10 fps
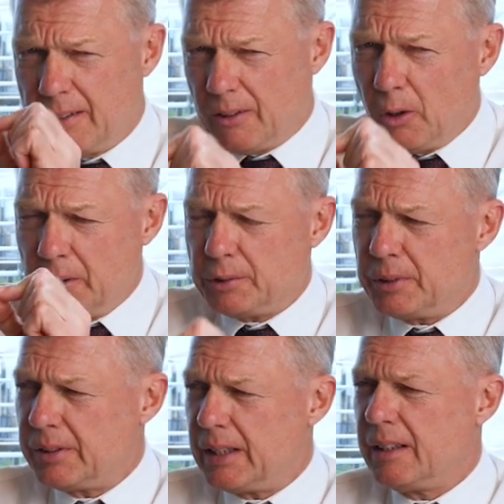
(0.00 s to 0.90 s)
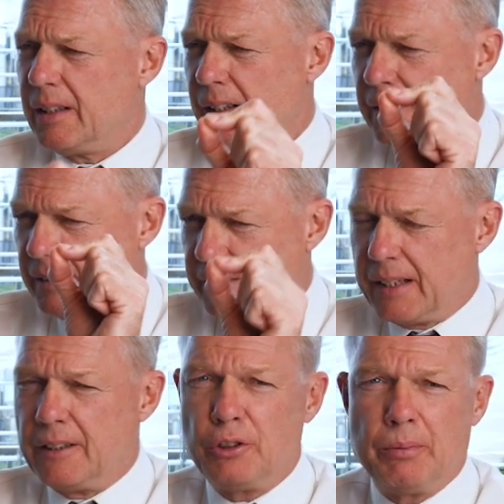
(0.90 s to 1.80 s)
Always we said the
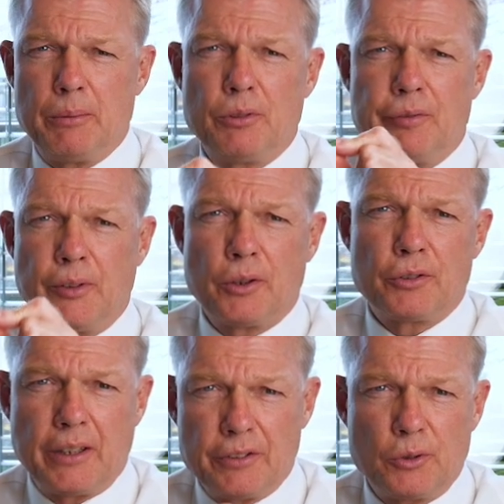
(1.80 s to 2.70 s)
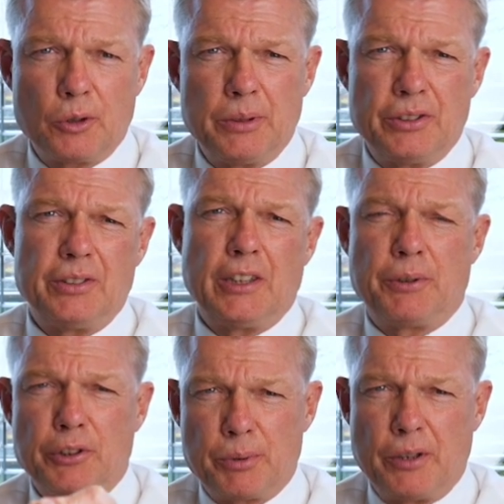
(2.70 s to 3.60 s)
tenant should be able to focus on his core business. That's
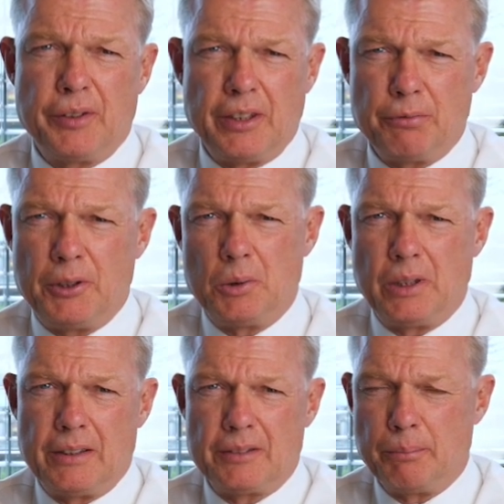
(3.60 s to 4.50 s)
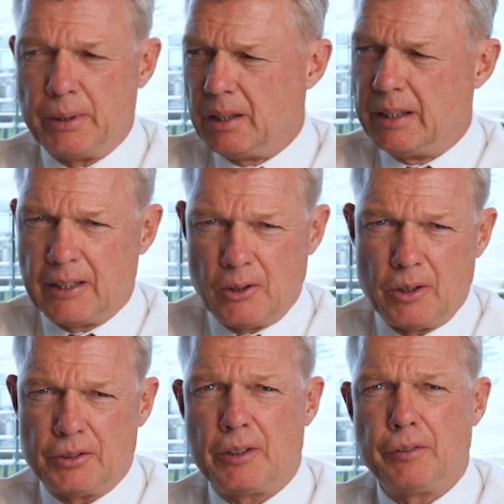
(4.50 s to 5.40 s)
where his profit is. We do the rest, the building and
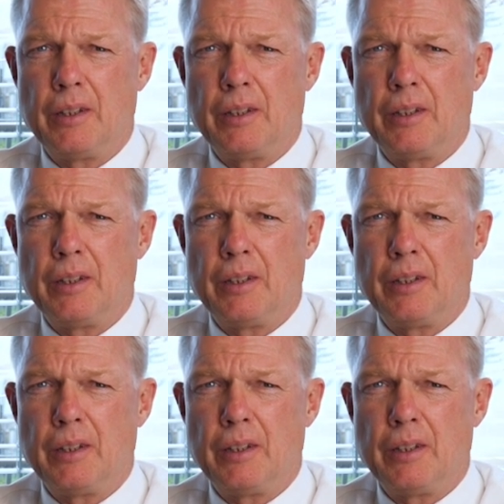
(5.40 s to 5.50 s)
all the stuff.